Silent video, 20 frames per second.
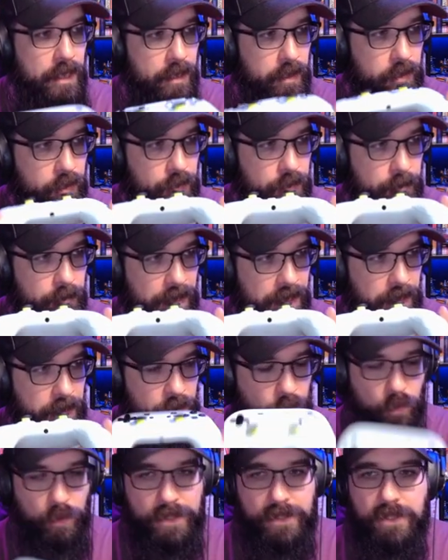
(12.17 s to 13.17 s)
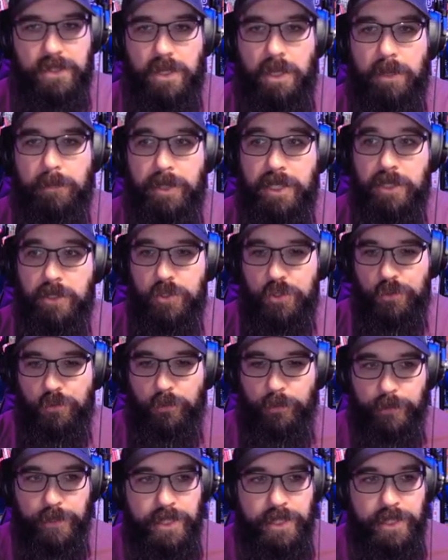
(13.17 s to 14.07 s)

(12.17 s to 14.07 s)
using my nice Wasabi controller.